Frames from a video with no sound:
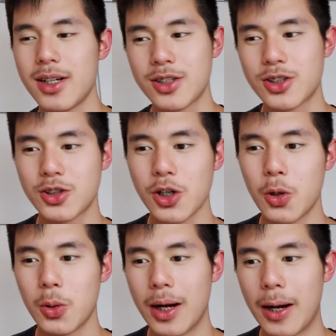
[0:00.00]

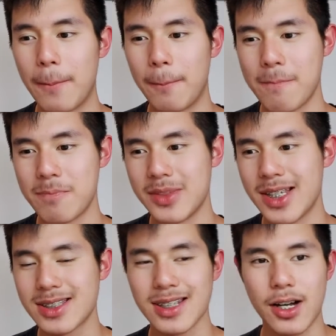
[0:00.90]
So
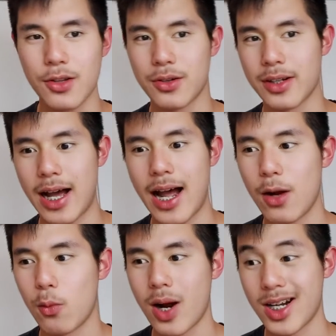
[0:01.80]
this other guy
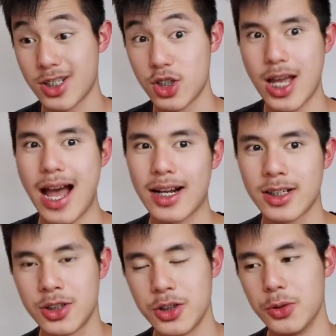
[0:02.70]
wanted Jack
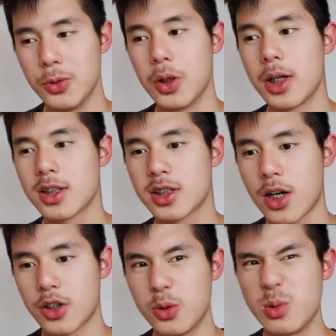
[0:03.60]
to
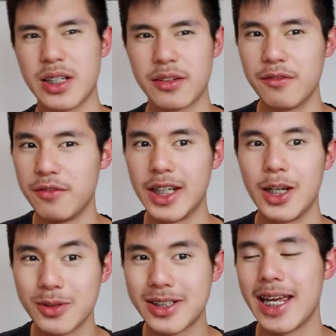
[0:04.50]
start using
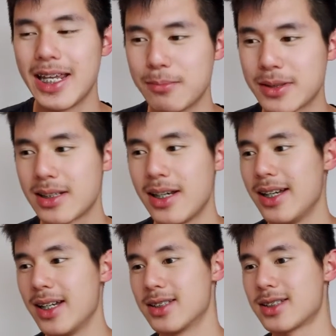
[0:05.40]
videotapes
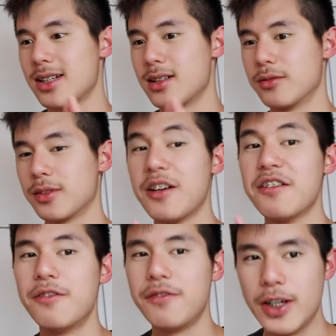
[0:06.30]
instead of
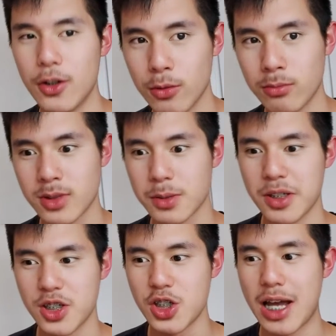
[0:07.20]
films,
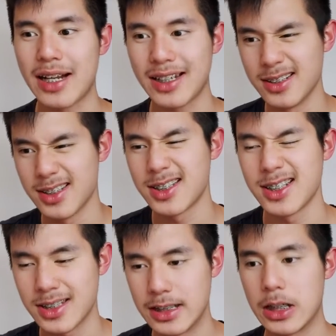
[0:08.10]
but Jack
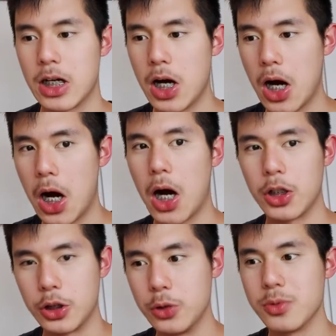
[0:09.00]
insisted
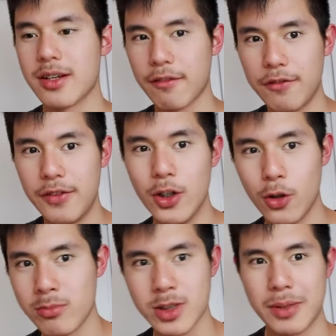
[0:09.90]
on using
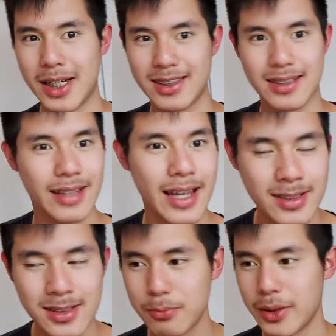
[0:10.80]
films. But at the
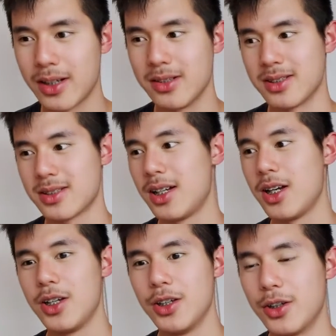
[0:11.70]
end, because,
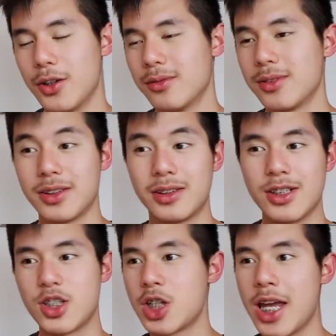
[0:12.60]
you know,
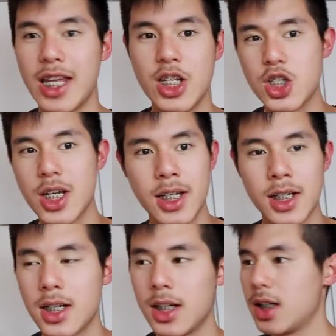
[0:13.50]
the
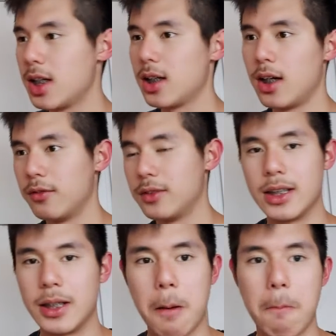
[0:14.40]
changing of
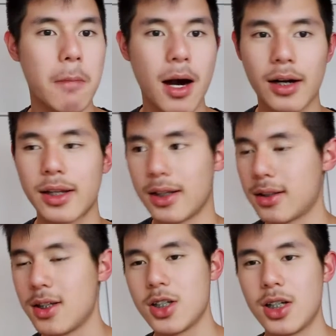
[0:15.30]
the
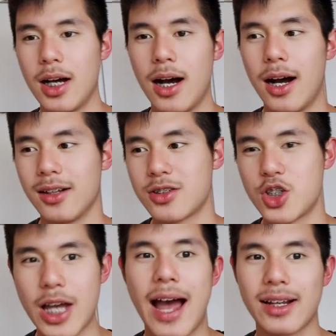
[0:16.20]
market,
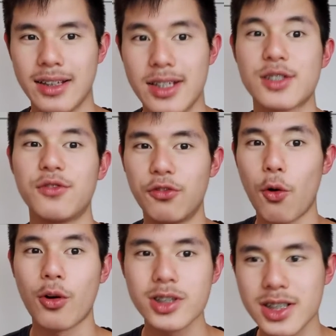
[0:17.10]
Jack is
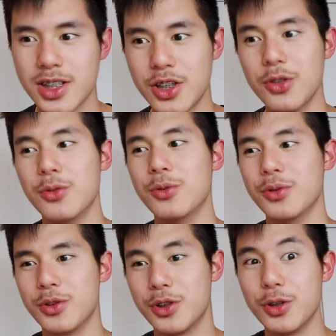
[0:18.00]
forced
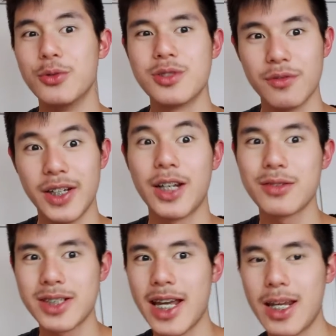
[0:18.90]
to use
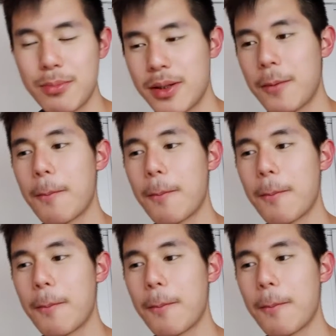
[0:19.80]
videotape.